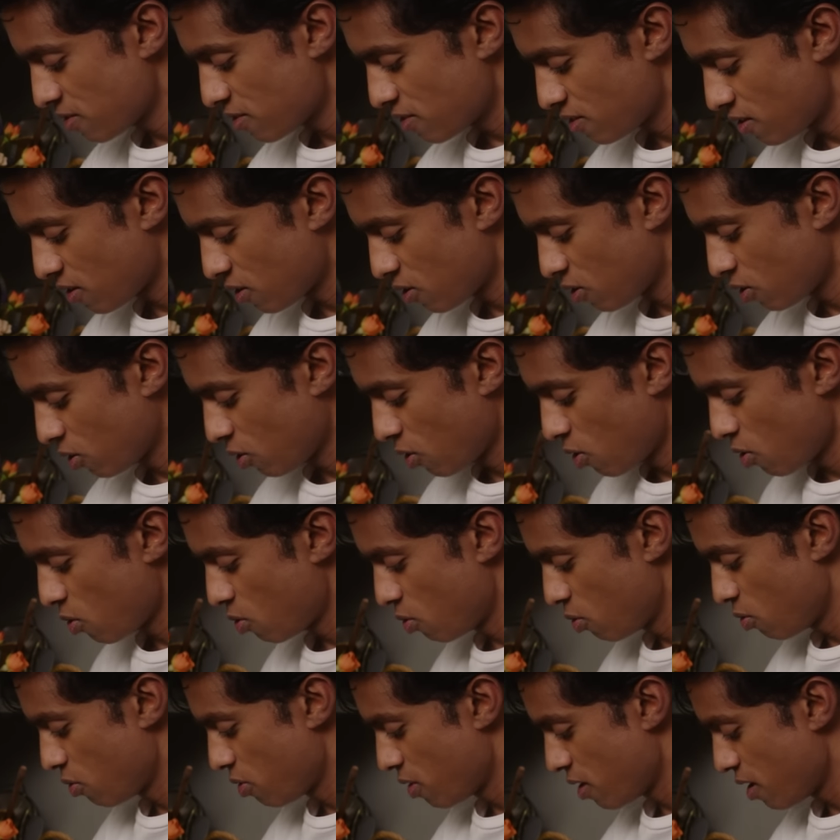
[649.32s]
The
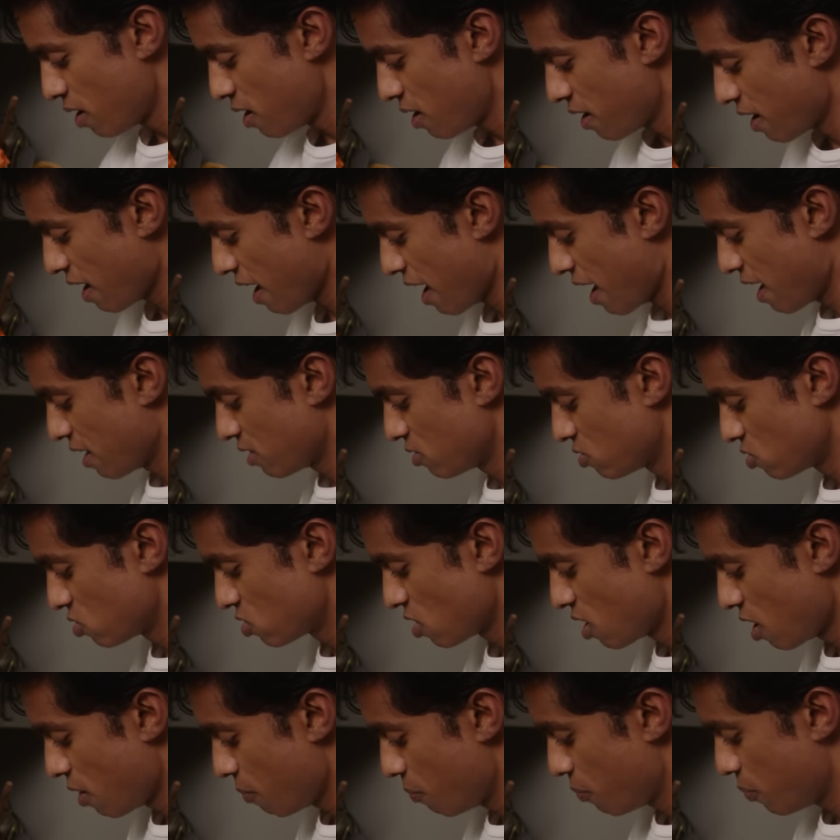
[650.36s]
clothing ends
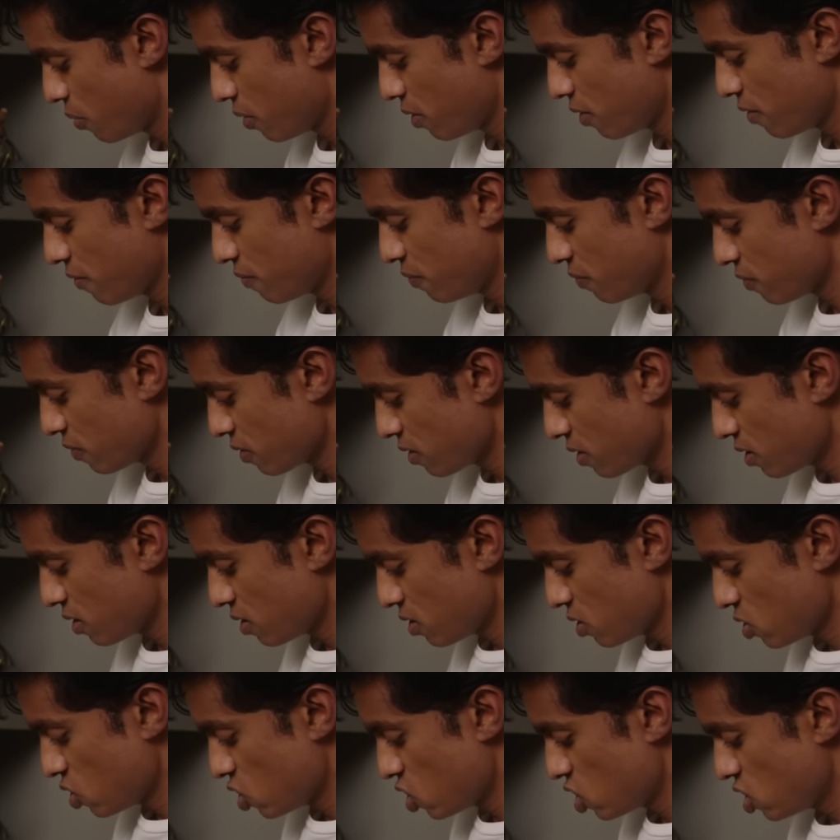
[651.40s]
up
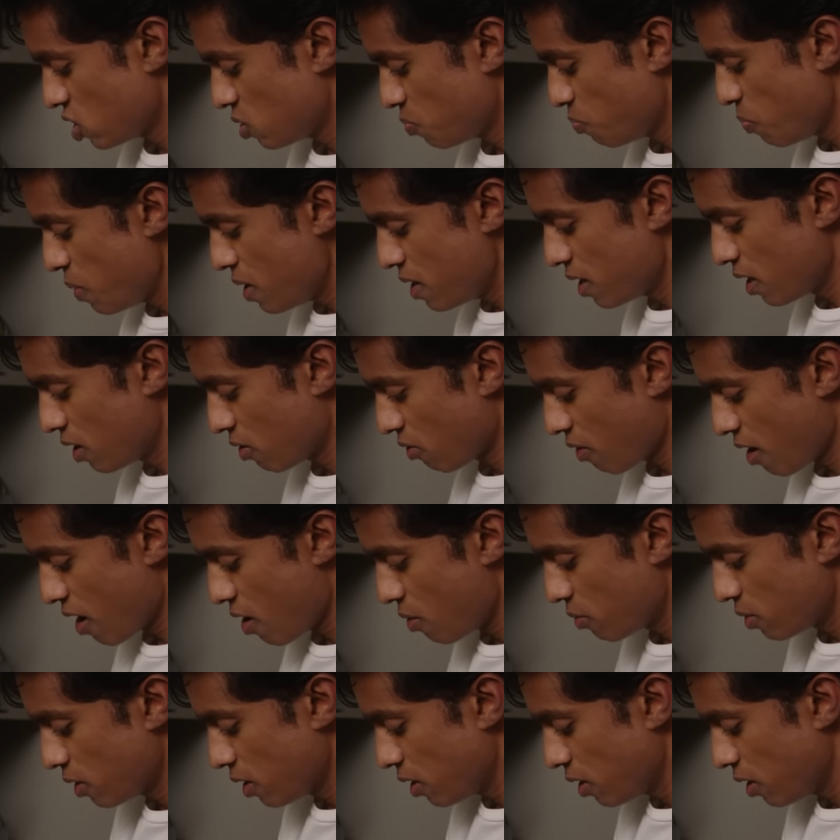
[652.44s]
spinning around